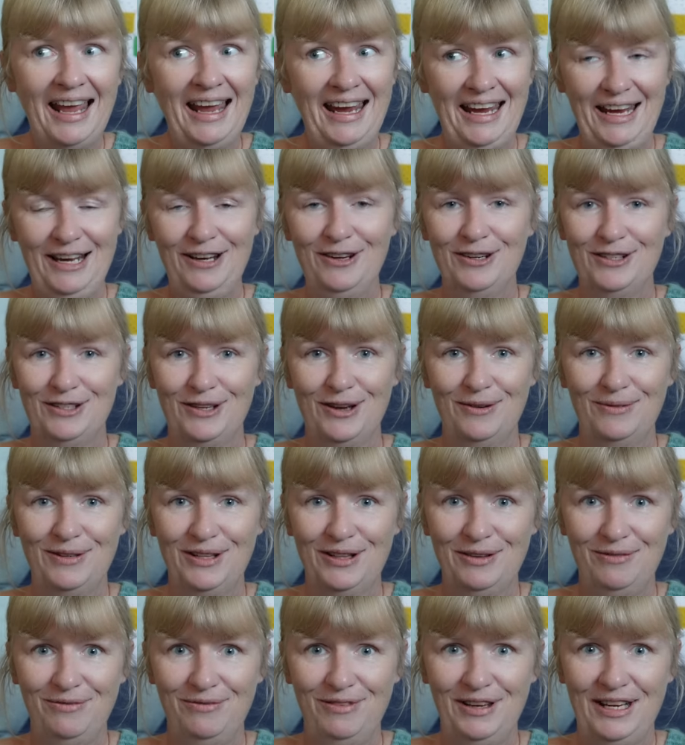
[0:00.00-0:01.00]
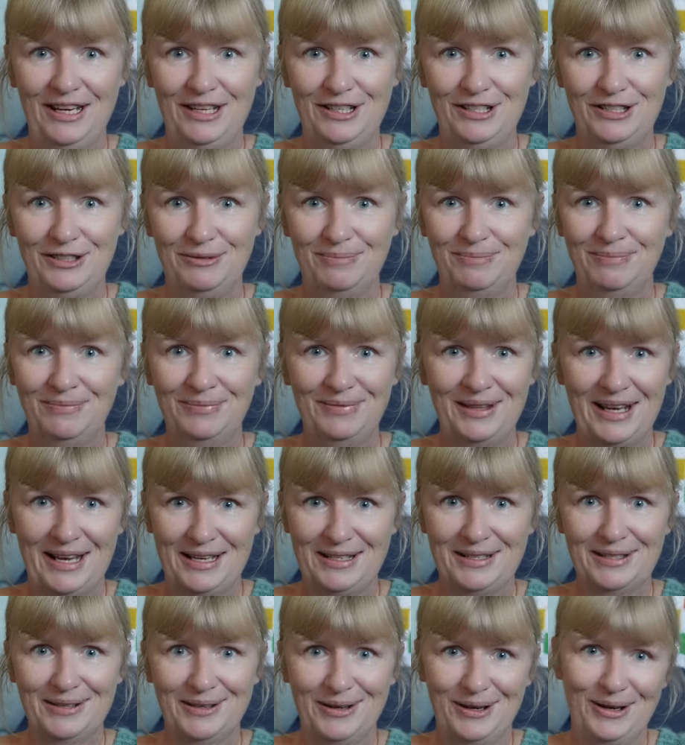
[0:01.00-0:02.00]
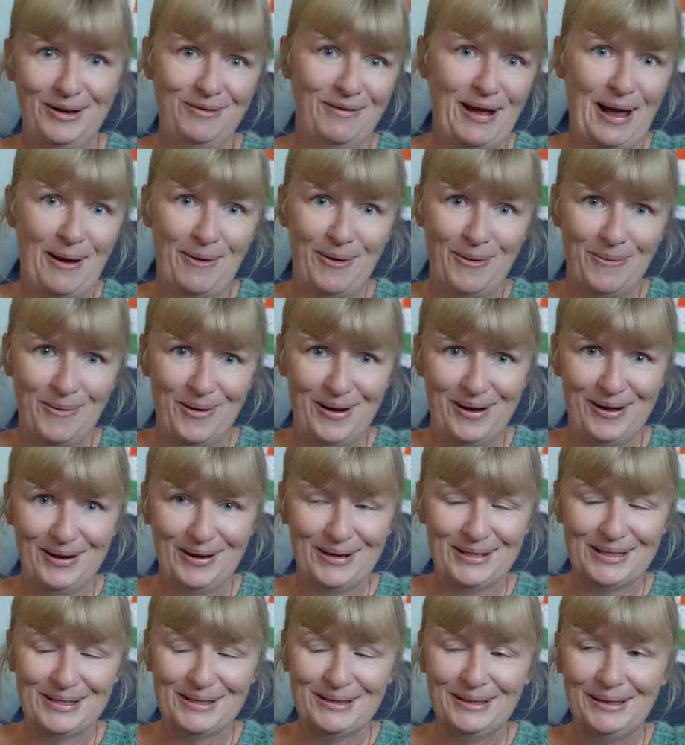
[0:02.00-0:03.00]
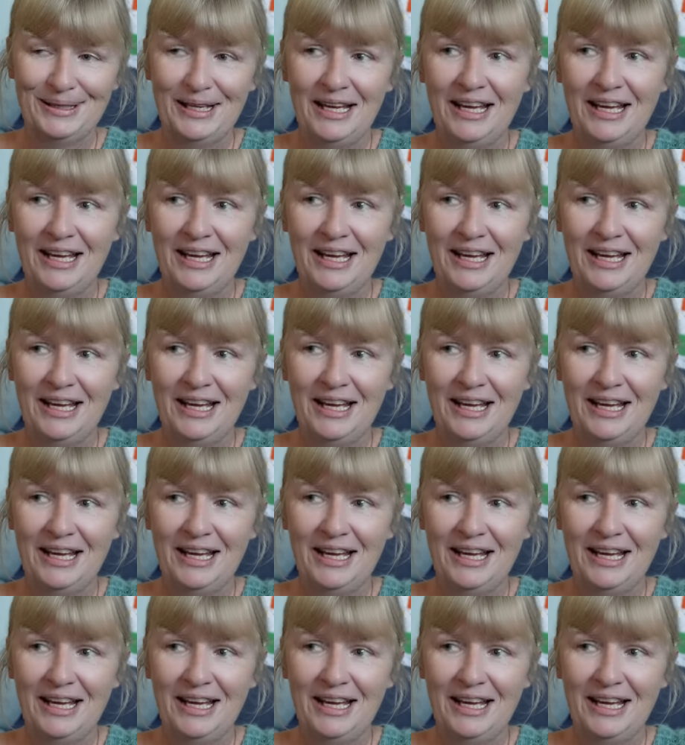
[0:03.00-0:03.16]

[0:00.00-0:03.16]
He looks after the fish. That's kind of how it works.